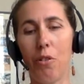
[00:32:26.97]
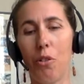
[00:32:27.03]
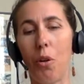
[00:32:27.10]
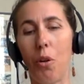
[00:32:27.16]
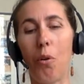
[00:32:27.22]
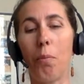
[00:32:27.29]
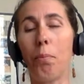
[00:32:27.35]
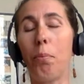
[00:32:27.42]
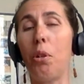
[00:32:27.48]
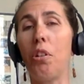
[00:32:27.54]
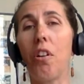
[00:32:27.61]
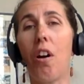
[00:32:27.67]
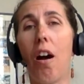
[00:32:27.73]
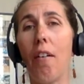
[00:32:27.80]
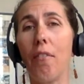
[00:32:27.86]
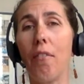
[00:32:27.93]
Don't put
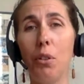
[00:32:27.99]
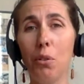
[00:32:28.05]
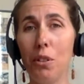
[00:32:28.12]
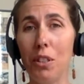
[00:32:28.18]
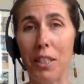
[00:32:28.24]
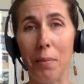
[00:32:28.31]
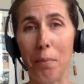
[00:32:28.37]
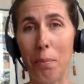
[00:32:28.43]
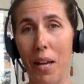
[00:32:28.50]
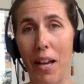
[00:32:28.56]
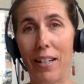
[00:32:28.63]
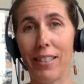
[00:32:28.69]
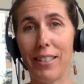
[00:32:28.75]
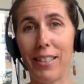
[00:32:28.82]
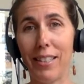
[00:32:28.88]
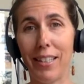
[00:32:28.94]
hot foods in
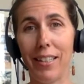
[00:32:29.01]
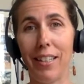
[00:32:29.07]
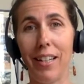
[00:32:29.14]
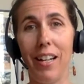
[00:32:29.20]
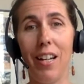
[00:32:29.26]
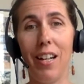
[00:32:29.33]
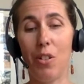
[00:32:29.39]
plastic.